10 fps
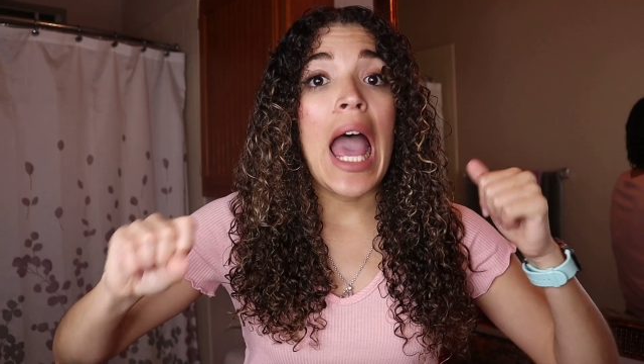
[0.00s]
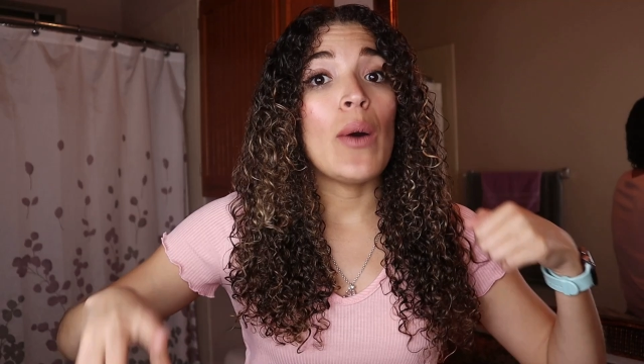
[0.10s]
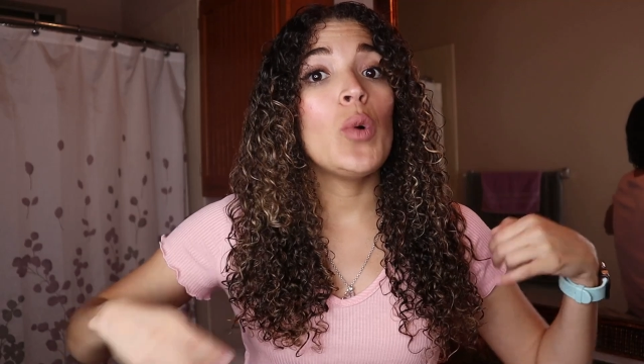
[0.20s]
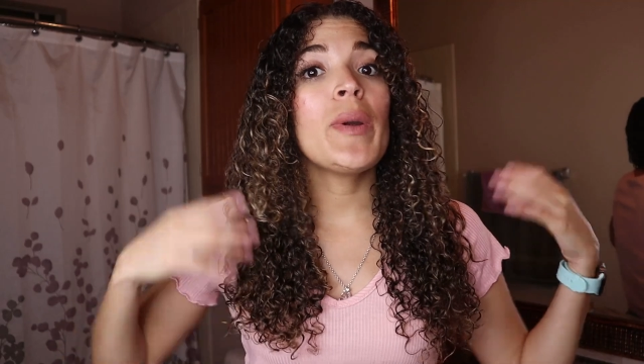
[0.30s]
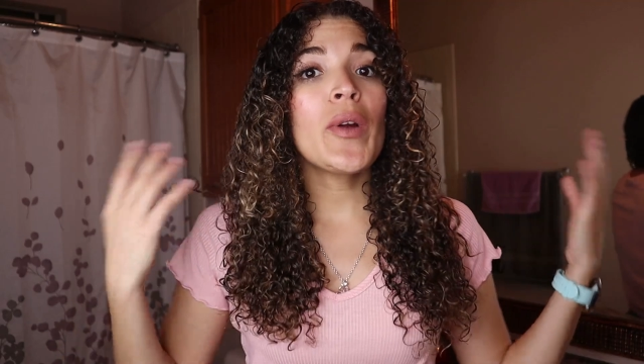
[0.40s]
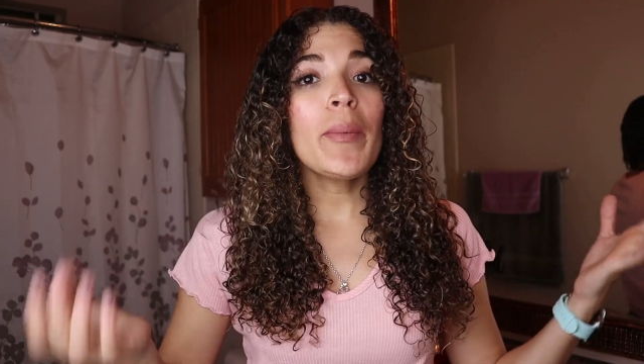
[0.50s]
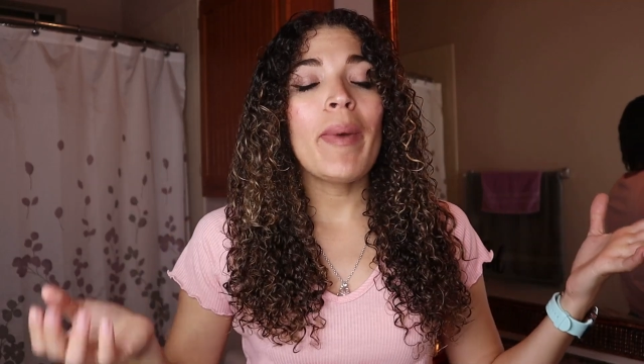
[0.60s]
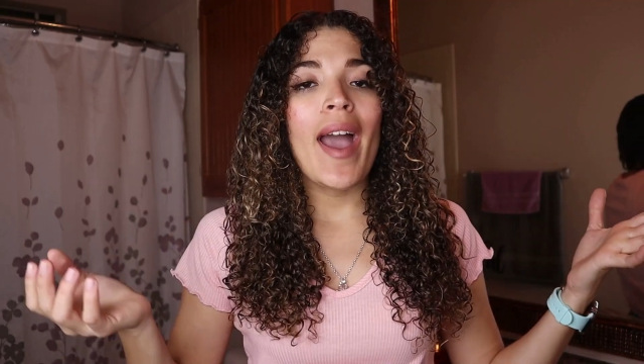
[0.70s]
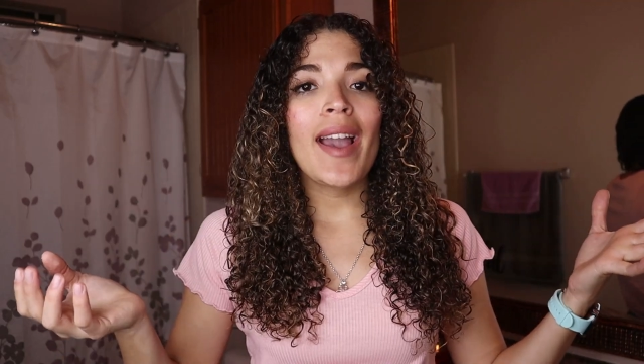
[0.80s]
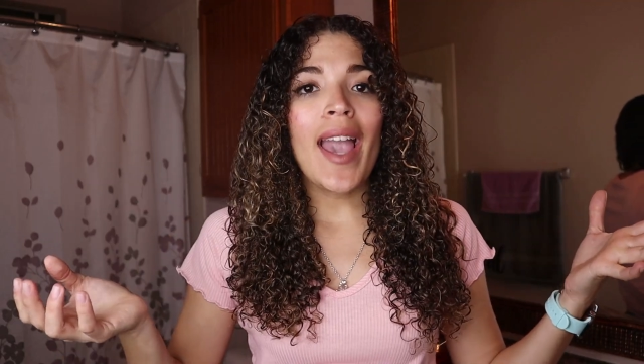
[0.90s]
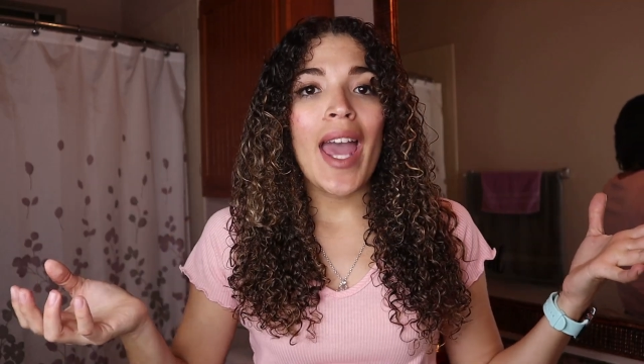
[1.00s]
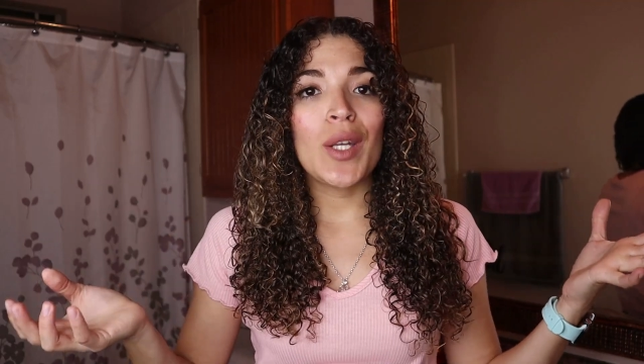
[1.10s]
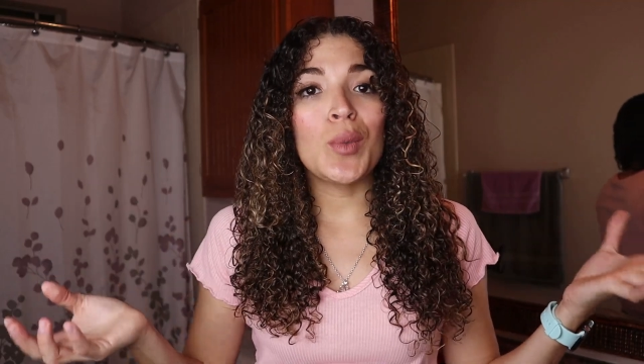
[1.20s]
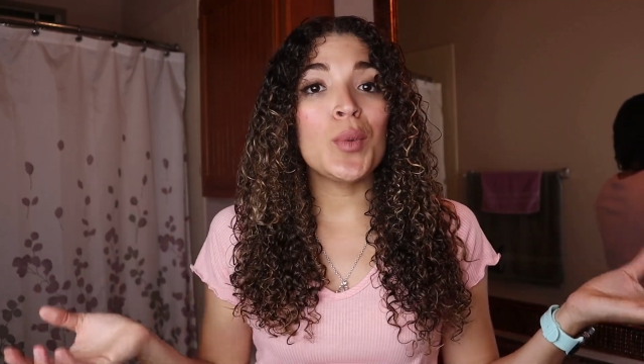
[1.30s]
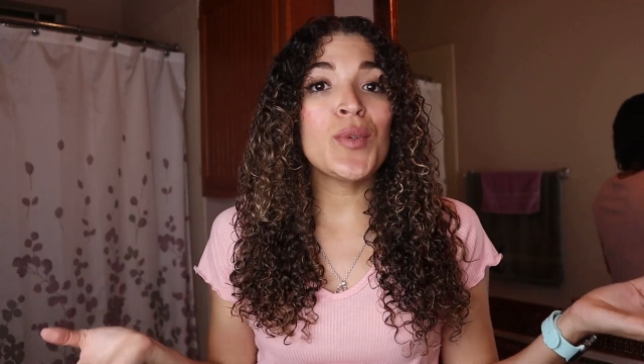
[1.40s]
I will be right back
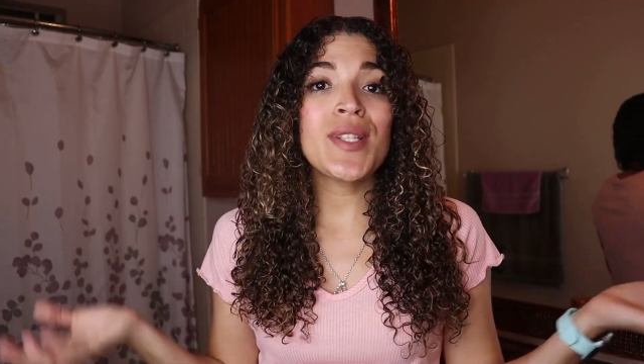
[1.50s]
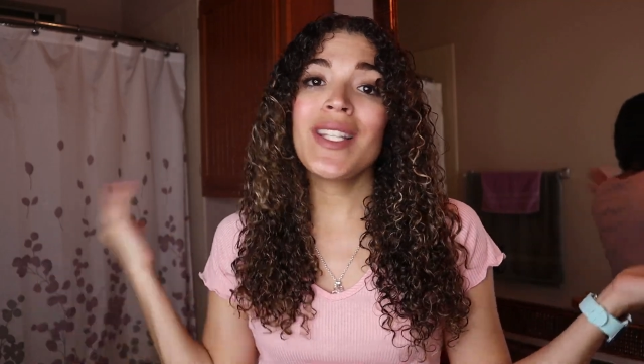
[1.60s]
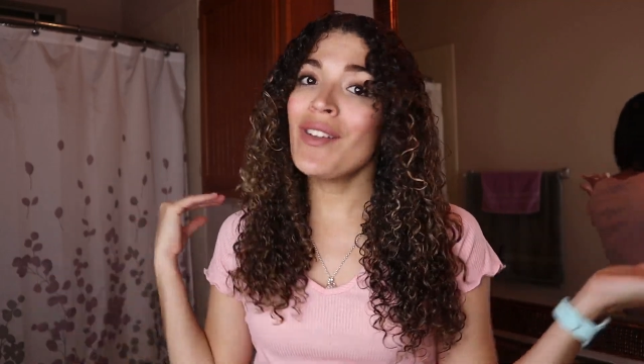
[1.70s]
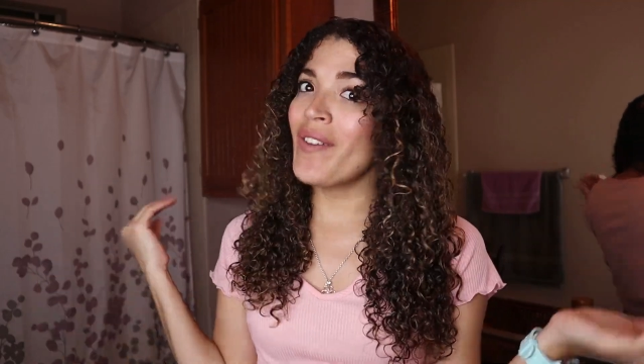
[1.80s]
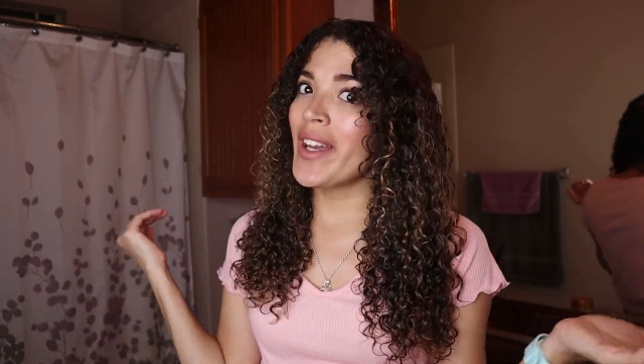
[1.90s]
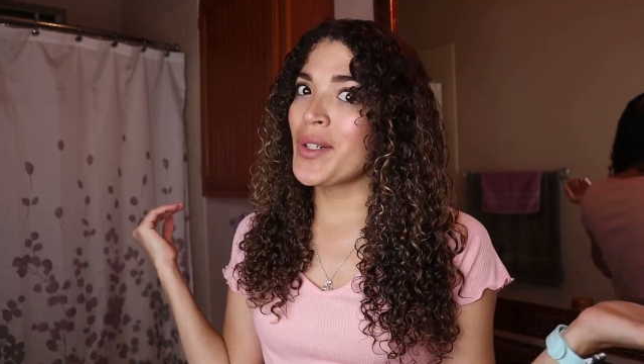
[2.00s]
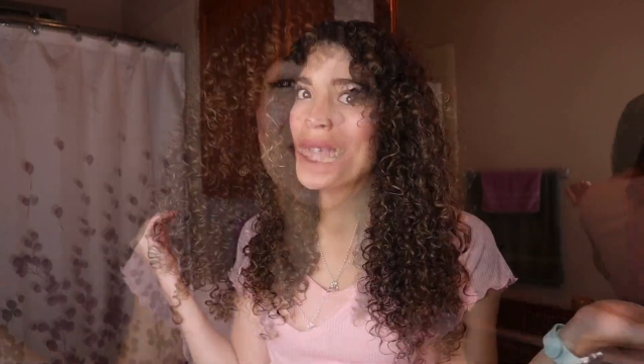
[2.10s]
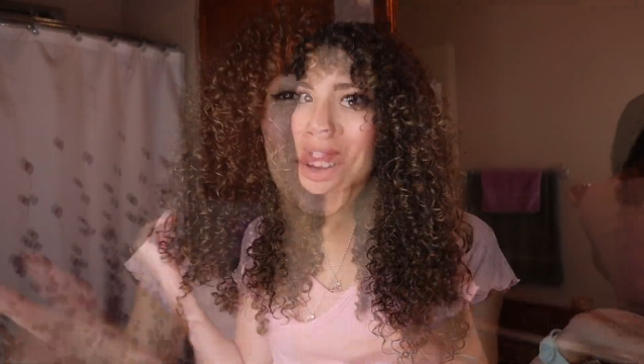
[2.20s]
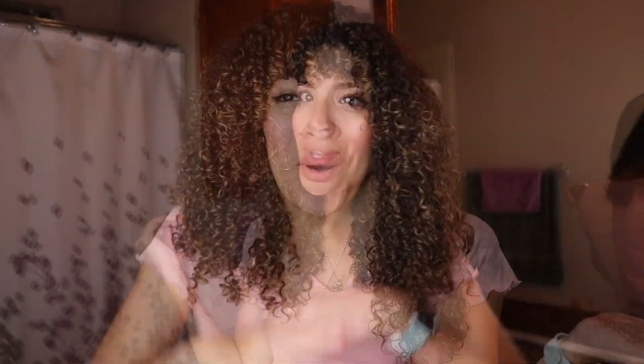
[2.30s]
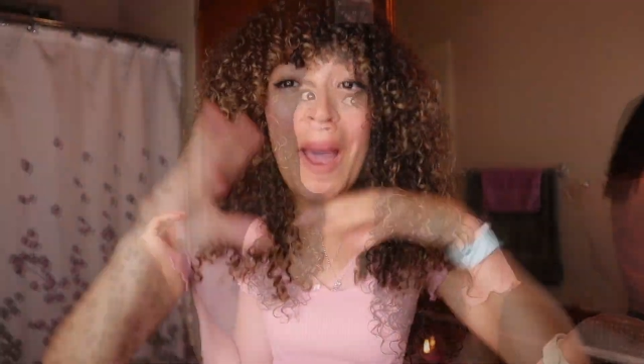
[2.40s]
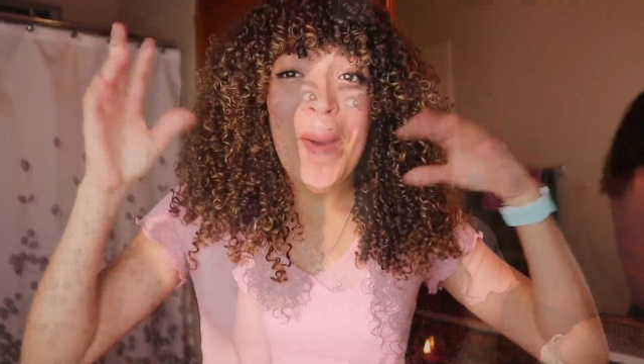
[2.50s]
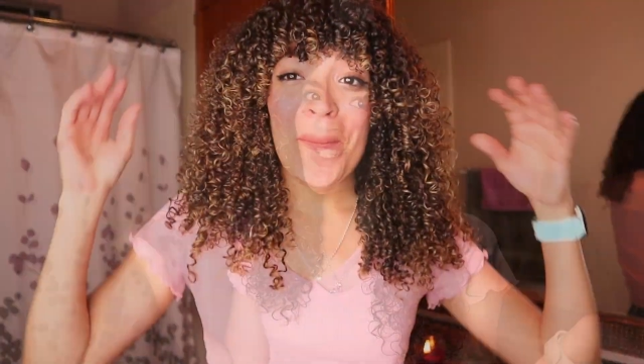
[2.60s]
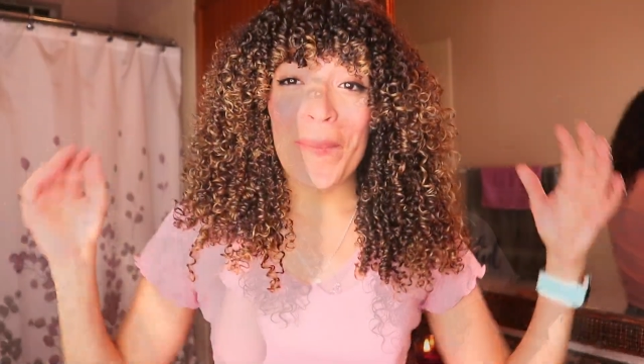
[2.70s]
and we will see the final results.